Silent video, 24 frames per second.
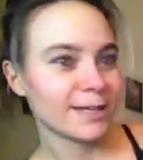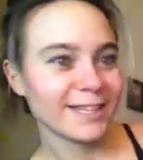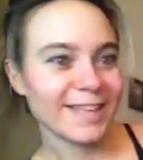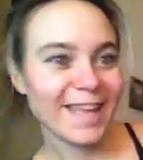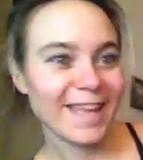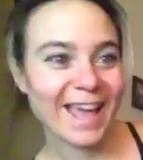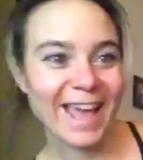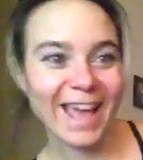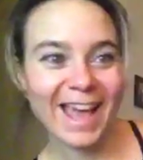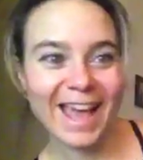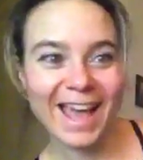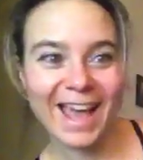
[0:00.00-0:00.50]

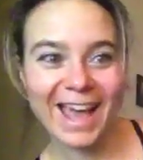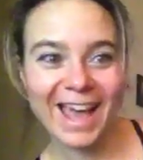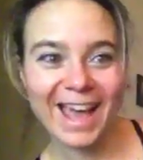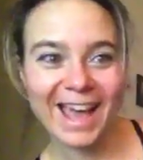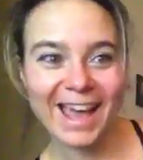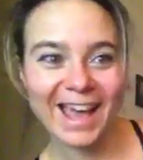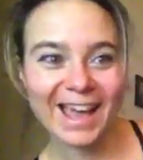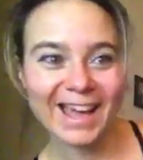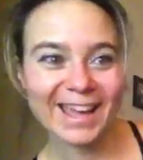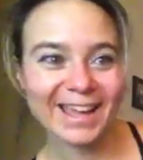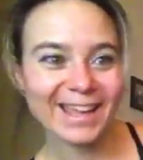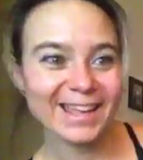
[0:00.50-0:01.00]

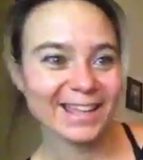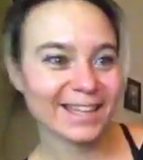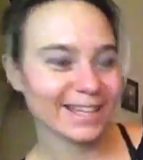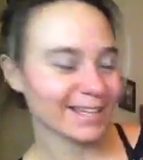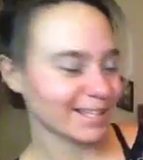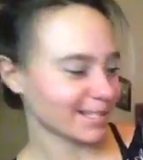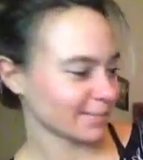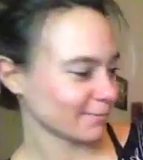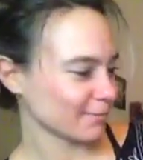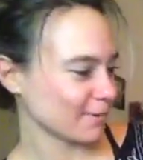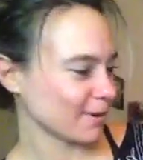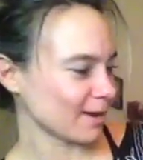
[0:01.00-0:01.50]
Yay!
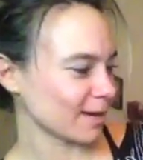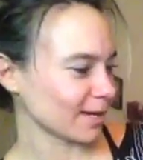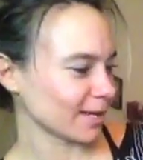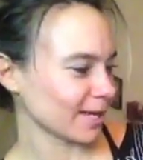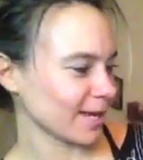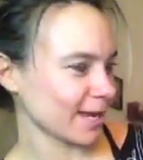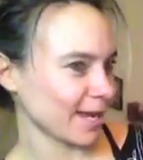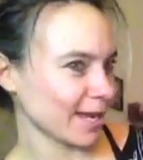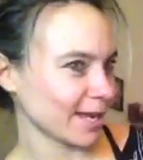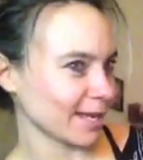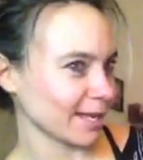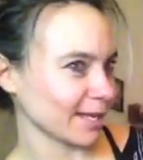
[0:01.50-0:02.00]
It's
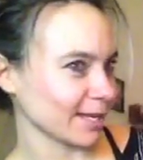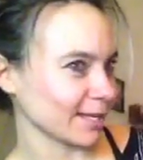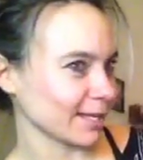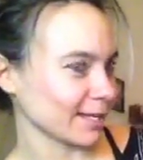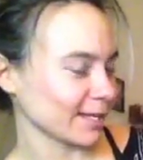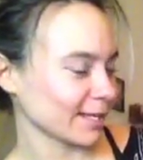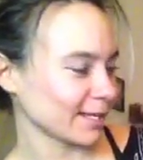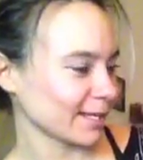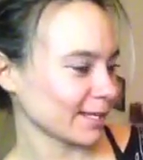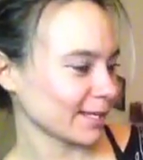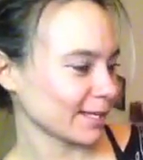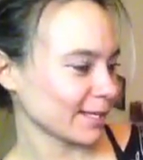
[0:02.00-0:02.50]
working!
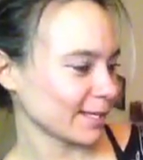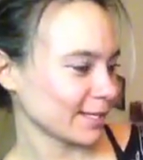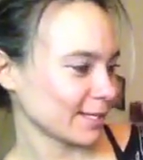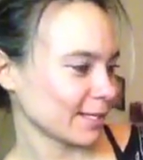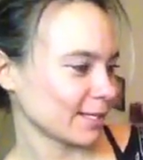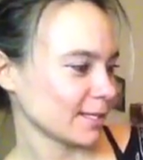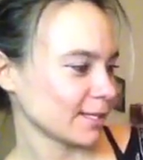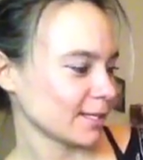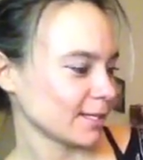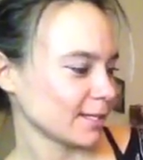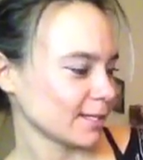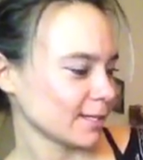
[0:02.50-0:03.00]

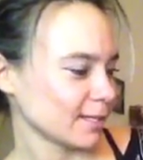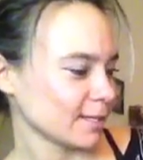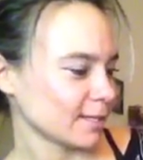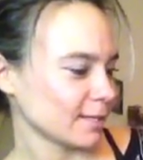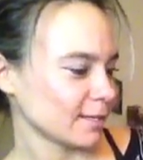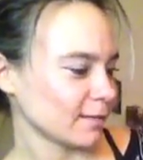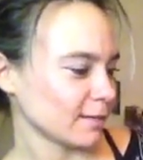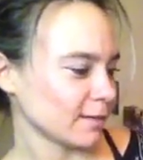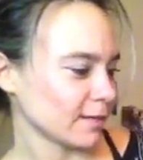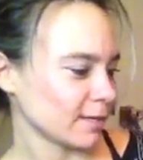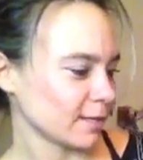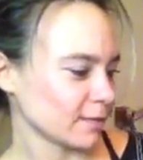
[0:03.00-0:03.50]

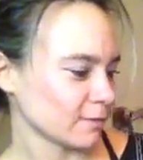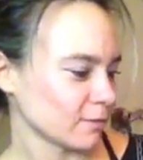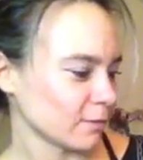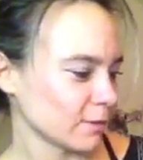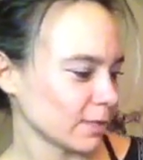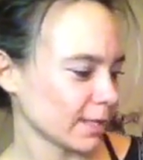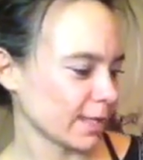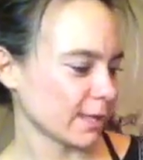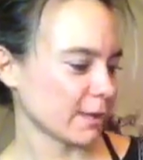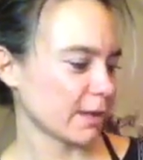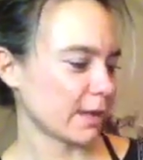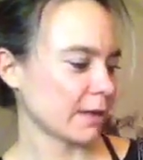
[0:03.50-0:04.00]
Alright, I
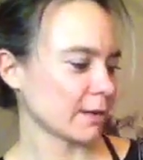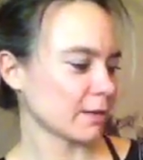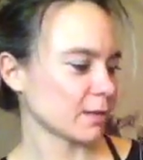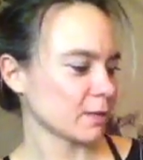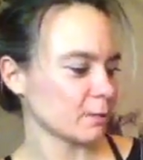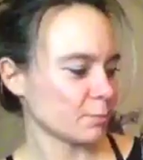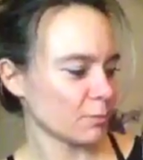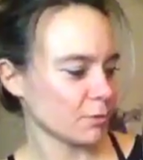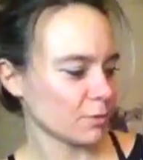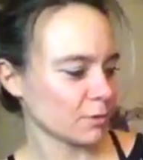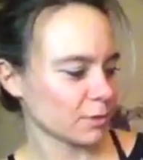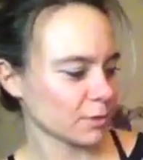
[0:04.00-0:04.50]
wanna get out of this
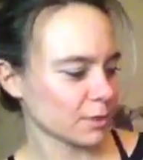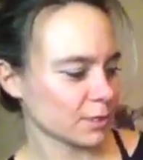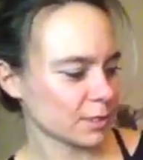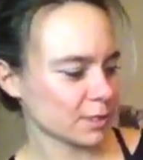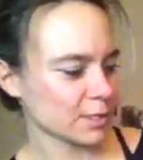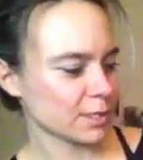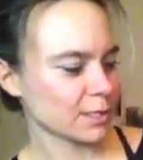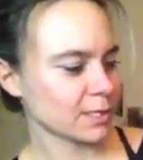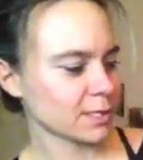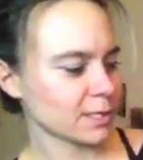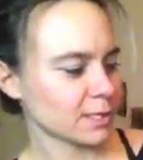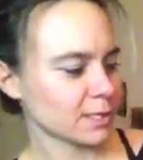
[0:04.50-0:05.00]
box.